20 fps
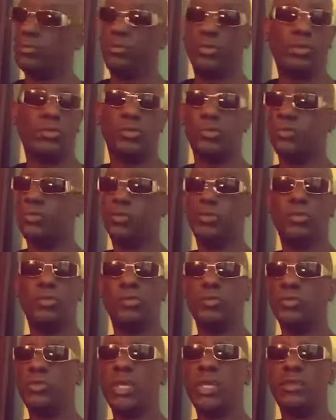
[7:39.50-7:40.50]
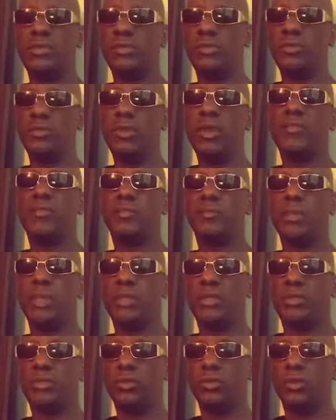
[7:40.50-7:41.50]
So you you you got to you have to
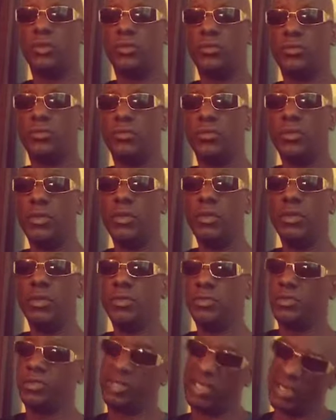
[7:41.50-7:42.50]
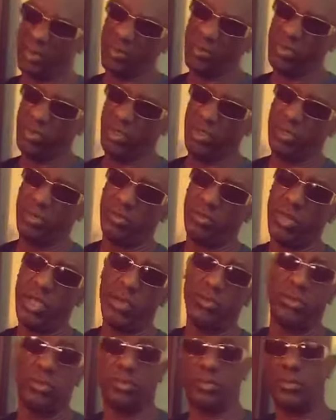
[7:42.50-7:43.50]
make sure. Just like when you get on
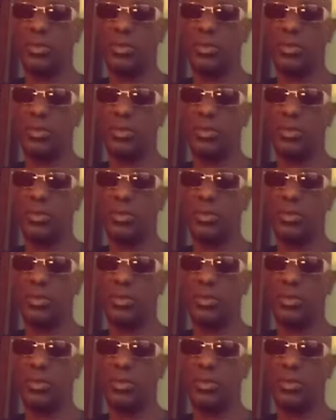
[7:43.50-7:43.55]
that one.